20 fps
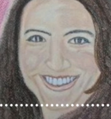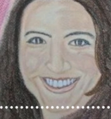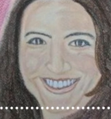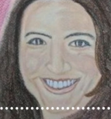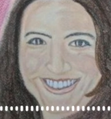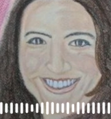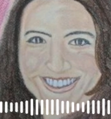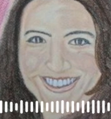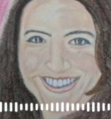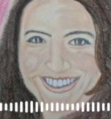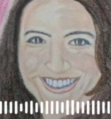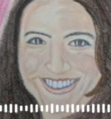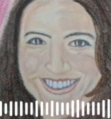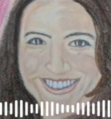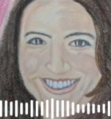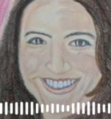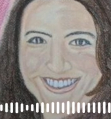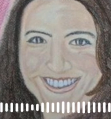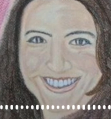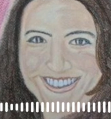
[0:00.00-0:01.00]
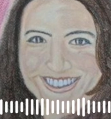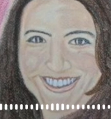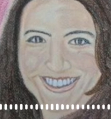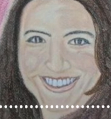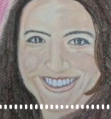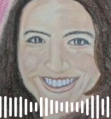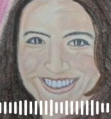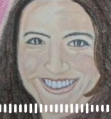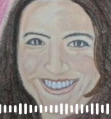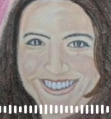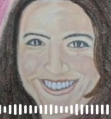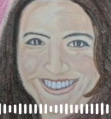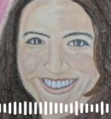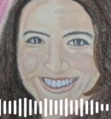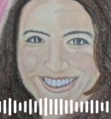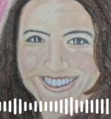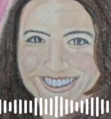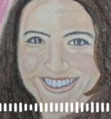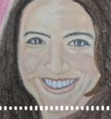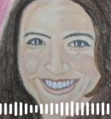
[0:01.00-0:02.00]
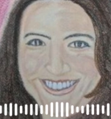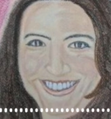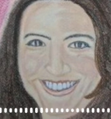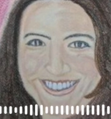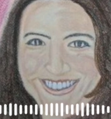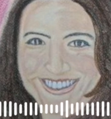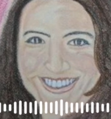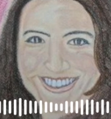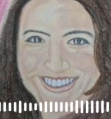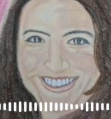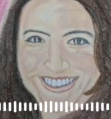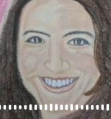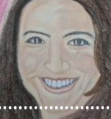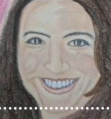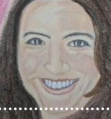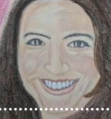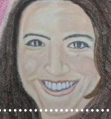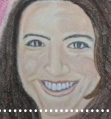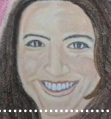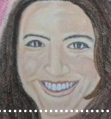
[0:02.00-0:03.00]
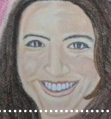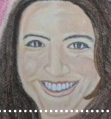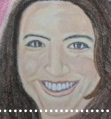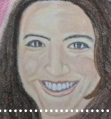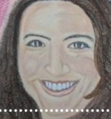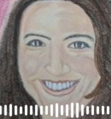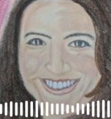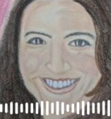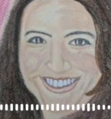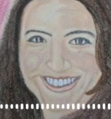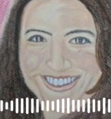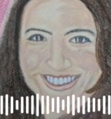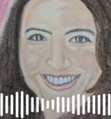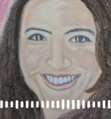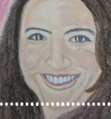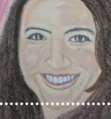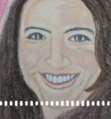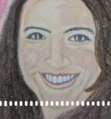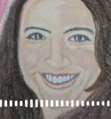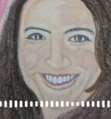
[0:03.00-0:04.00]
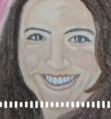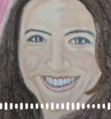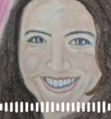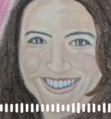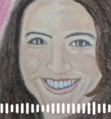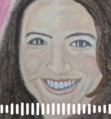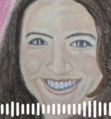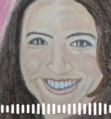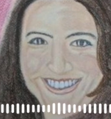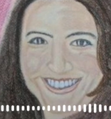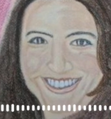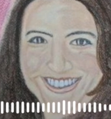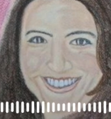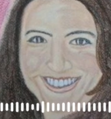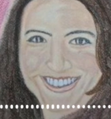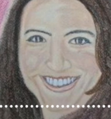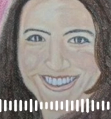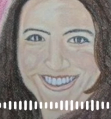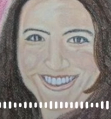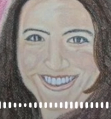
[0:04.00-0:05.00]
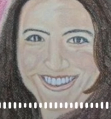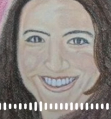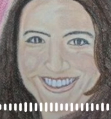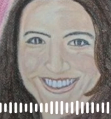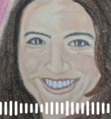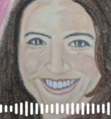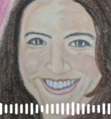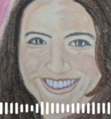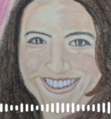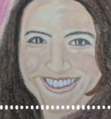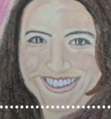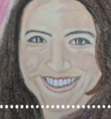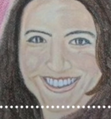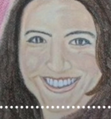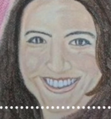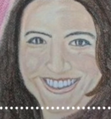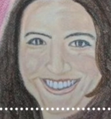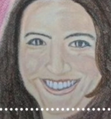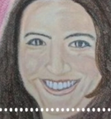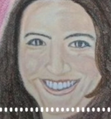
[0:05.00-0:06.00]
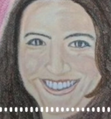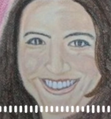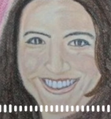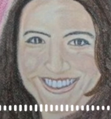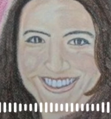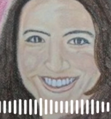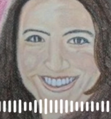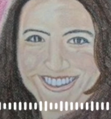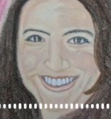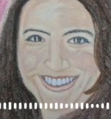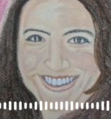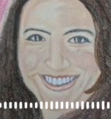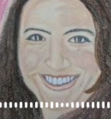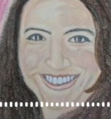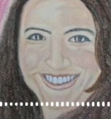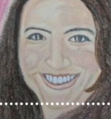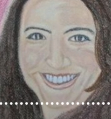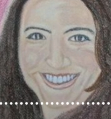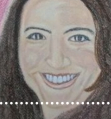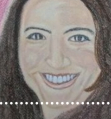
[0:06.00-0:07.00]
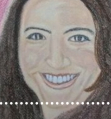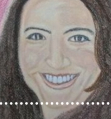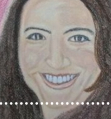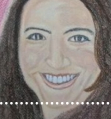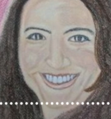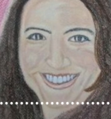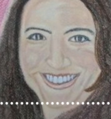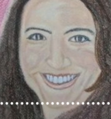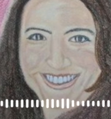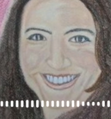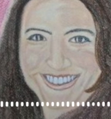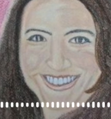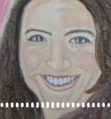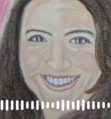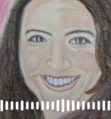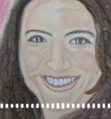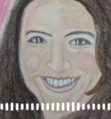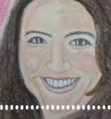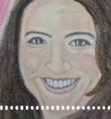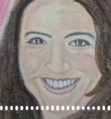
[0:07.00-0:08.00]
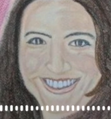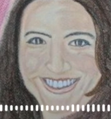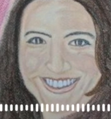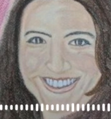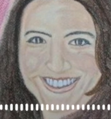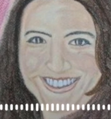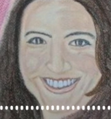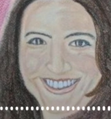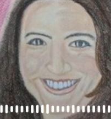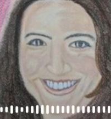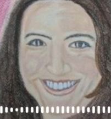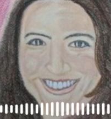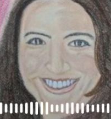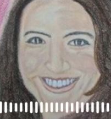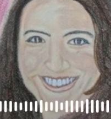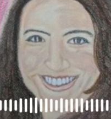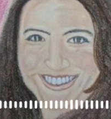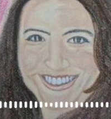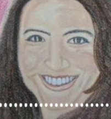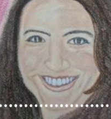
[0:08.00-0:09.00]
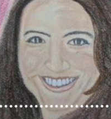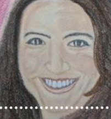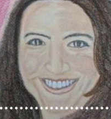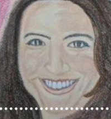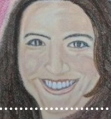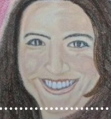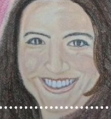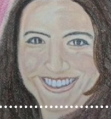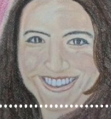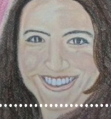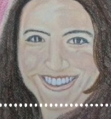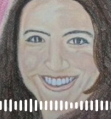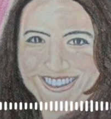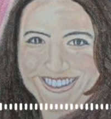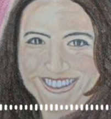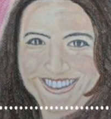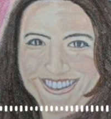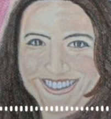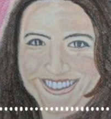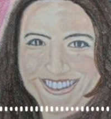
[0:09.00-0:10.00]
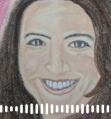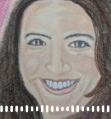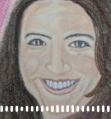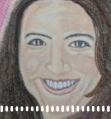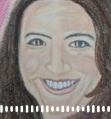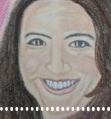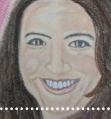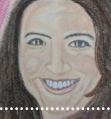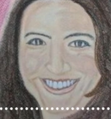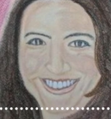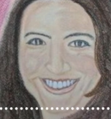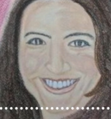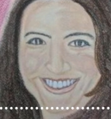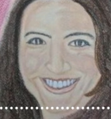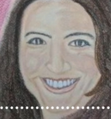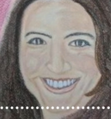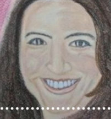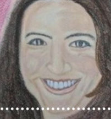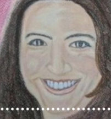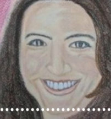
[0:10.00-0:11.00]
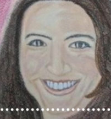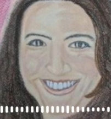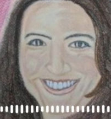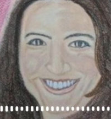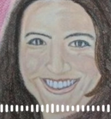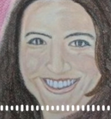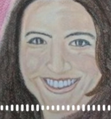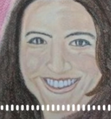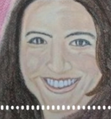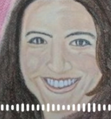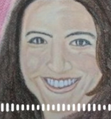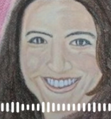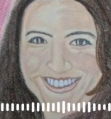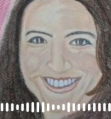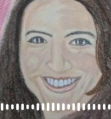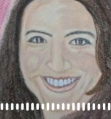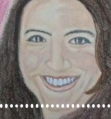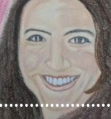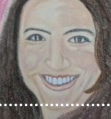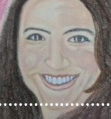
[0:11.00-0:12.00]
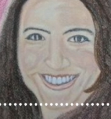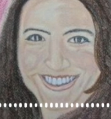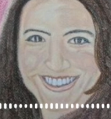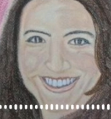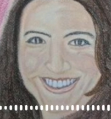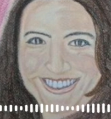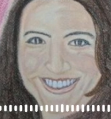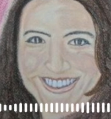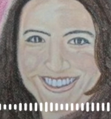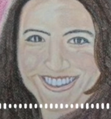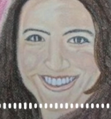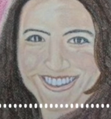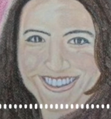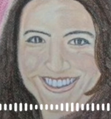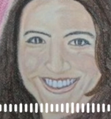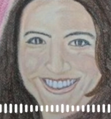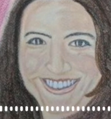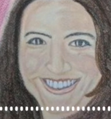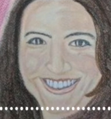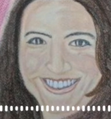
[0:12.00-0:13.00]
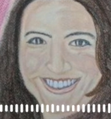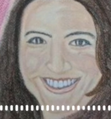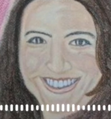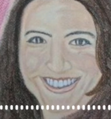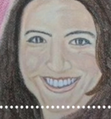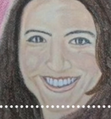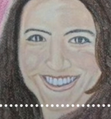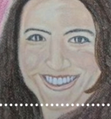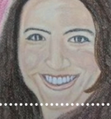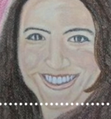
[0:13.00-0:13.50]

leaving my bus driving job behind and back to doing what I love this and sexual wellness for women full time. And it's going wonderful.